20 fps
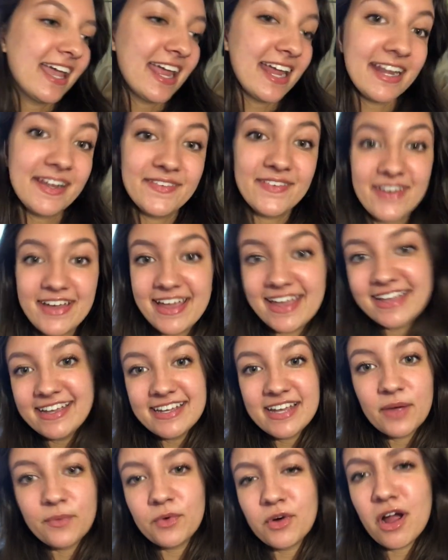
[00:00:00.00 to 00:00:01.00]
Anyway,
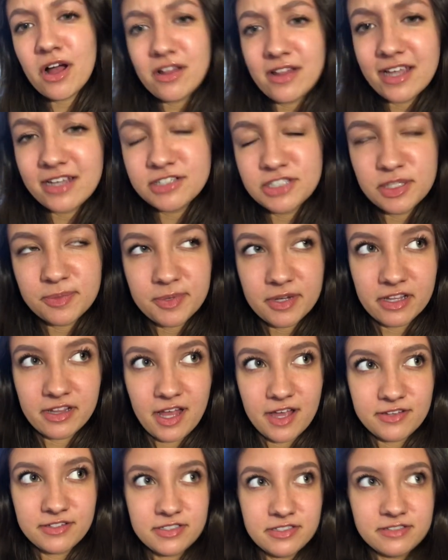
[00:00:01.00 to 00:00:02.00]
and we're all like super
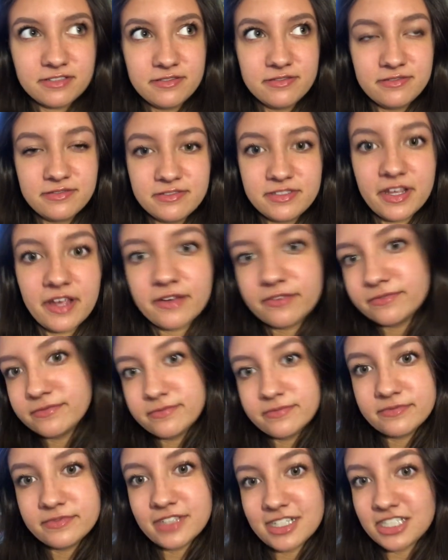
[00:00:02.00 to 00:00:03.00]
close. So
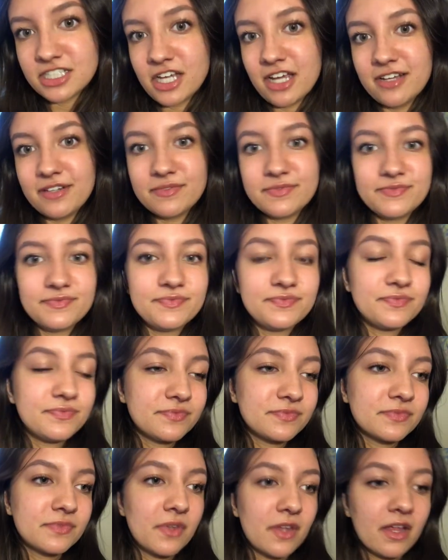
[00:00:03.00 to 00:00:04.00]
that's good.
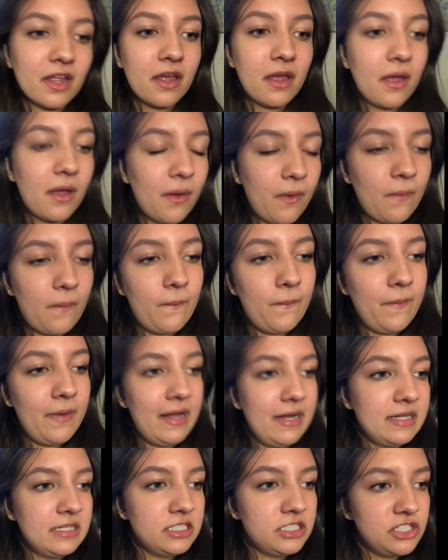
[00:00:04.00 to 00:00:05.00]

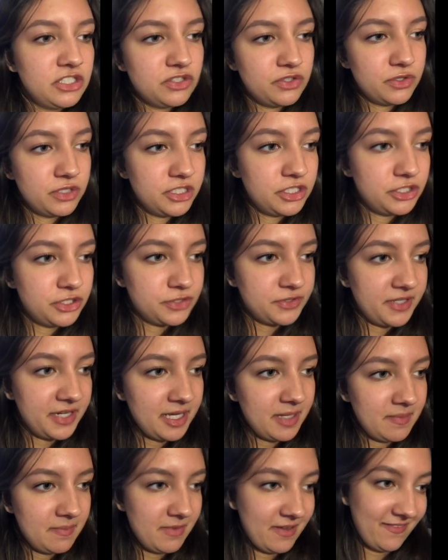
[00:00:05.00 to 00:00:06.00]
What is your
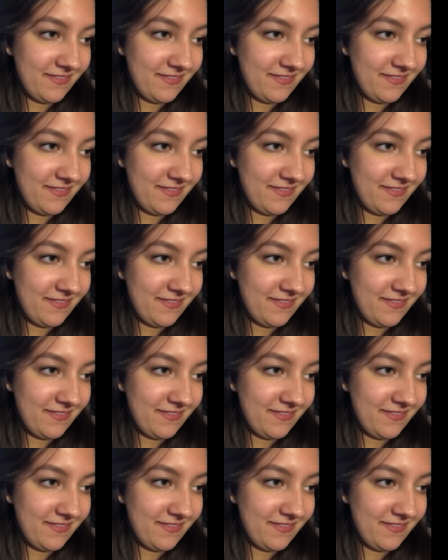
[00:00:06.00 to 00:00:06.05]
dream